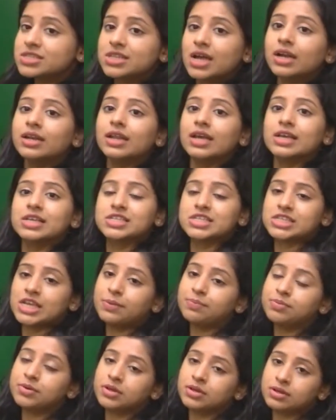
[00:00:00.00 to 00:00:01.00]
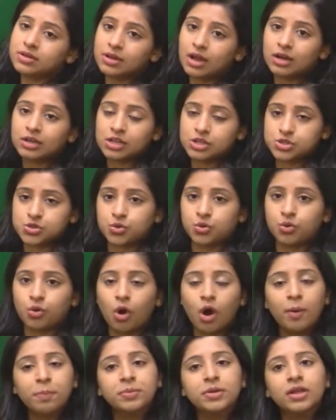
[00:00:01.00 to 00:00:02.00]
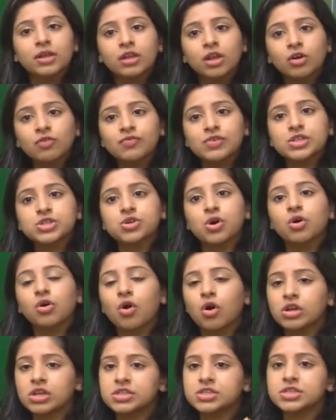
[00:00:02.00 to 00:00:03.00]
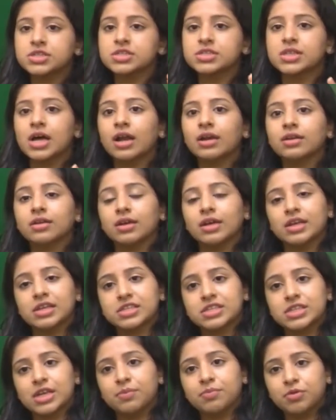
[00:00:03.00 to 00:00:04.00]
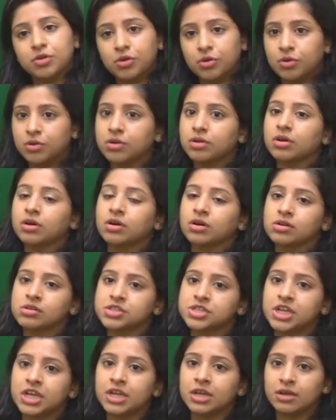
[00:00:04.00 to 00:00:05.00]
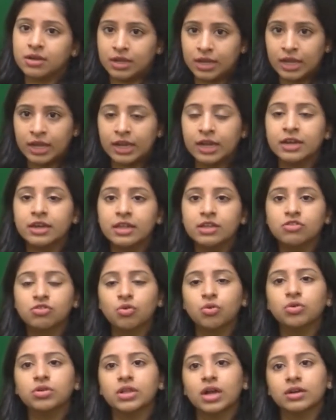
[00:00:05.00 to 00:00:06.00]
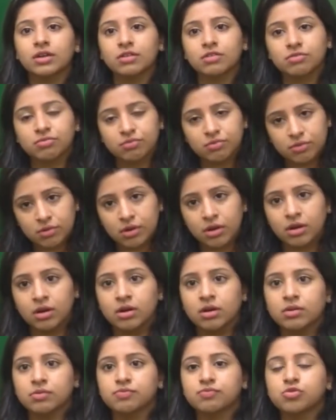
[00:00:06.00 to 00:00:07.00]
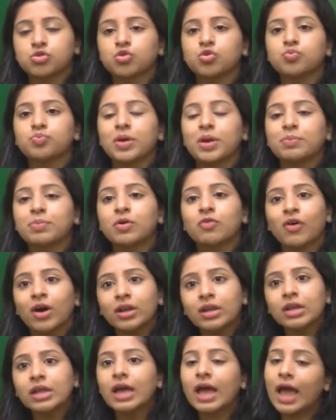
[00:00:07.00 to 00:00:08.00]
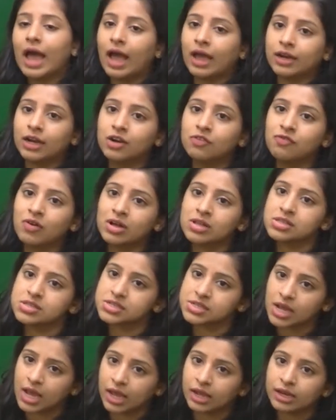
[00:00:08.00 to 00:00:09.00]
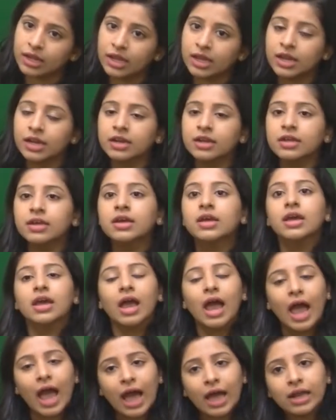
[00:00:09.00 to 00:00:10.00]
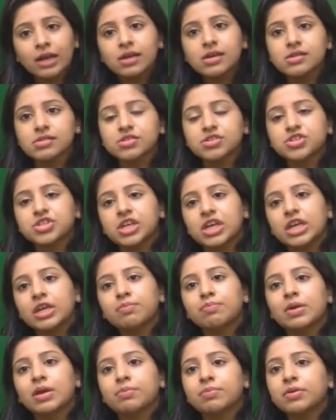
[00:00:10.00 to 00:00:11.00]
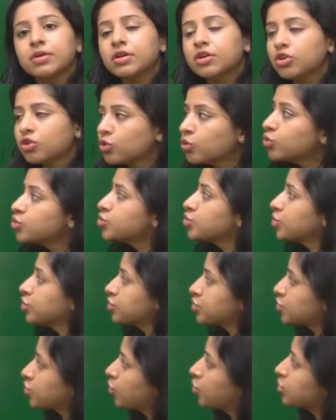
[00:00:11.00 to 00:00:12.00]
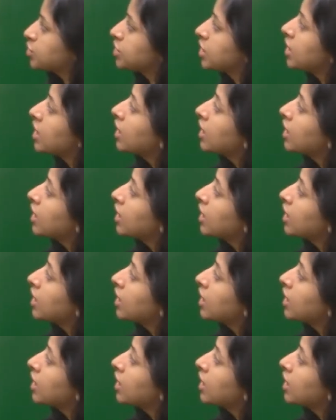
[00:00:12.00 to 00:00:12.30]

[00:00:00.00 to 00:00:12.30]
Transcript: that accept NATA score? Up till now, we saw colleges that accept your AAT score, that is through paper 1 and advanced and AAT, and JE paper 2 scores.